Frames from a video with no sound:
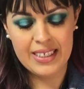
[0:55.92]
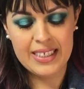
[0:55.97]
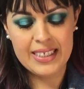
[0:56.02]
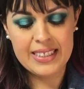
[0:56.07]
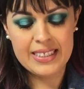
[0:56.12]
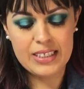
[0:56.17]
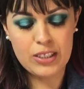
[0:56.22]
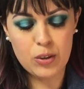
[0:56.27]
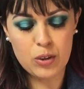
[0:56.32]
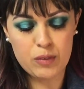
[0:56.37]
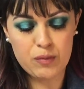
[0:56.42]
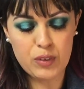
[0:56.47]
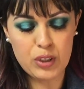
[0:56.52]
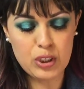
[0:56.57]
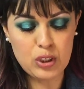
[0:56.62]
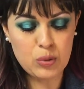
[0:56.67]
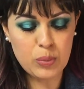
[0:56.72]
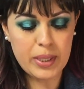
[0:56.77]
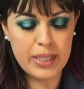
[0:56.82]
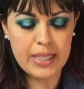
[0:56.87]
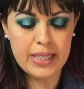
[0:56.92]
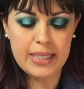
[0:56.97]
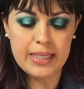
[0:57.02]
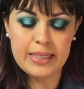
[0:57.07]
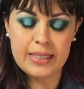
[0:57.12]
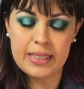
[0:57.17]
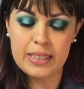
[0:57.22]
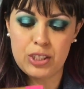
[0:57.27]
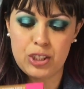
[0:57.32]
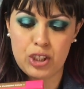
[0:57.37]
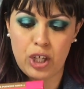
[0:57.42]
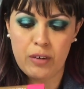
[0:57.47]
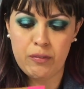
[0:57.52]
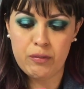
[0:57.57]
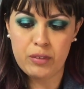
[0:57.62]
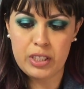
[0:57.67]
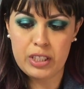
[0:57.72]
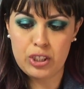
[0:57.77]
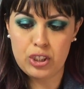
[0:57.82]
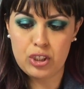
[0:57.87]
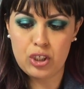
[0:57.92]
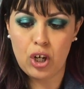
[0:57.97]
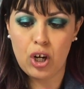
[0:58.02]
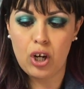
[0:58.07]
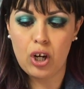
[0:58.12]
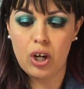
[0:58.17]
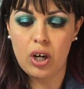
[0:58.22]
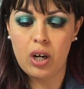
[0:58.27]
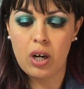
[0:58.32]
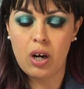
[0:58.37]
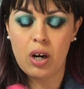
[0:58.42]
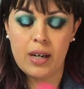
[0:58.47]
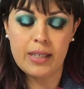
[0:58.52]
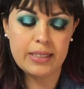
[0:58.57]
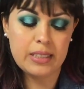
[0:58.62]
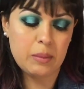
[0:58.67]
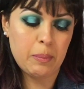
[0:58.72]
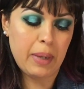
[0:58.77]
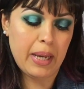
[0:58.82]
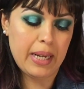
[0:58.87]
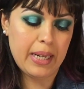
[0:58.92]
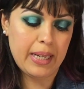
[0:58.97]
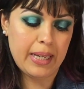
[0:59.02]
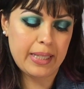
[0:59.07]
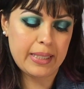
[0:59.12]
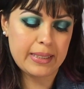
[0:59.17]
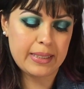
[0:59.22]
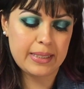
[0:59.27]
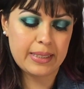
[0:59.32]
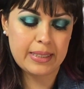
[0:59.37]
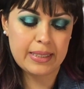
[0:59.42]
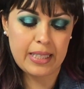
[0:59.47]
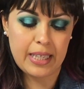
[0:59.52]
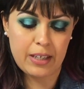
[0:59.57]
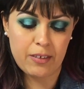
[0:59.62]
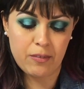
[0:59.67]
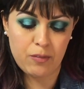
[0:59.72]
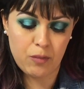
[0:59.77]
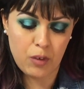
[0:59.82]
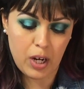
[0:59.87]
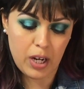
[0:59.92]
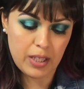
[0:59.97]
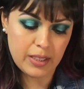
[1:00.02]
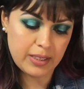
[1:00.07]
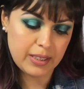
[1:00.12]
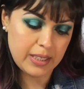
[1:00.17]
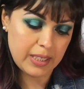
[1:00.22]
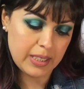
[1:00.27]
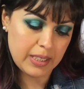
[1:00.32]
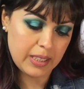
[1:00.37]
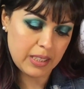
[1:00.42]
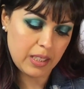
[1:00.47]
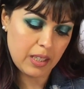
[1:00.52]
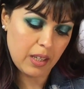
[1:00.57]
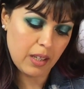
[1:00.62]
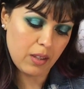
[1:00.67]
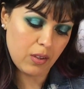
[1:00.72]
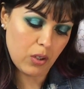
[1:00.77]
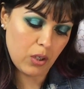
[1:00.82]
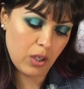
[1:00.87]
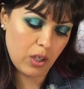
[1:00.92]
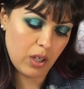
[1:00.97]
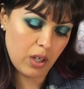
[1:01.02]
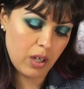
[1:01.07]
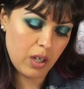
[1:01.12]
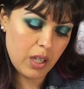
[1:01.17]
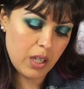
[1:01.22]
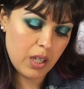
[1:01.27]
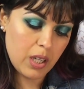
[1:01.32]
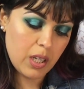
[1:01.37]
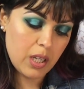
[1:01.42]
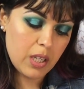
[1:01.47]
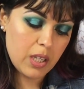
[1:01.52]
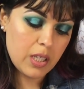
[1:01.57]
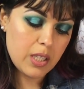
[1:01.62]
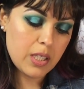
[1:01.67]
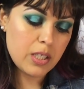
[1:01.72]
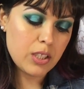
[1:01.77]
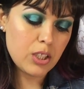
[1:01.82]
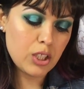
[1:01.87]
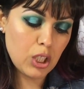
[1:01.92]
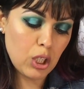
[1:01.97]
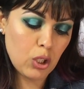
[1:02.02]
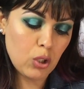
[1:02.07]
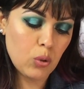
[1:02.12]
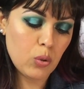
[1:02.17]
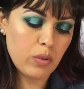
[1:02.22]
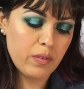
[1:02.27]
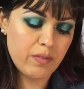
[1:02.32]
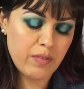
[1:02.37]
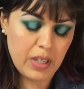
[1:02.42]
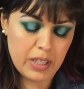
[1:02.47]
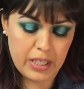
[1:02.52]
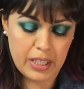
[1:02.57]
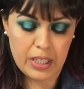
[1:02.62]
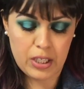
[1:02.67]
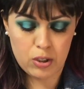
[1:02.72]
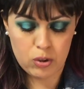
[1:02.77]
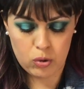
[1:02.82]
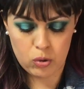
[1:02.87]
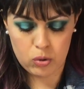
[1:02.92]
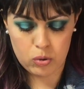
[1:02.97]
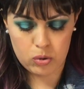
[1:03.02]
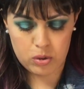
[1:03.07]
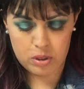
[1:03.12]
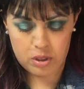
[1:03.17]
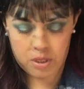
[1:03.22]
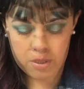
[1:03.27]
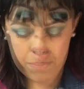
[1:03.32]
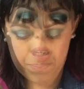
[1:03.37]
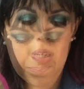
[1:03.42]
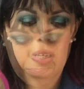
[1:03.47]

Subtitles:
So the first one is a Jeffree Star Cosmetics Skin Frost in the color So Fucking Gold.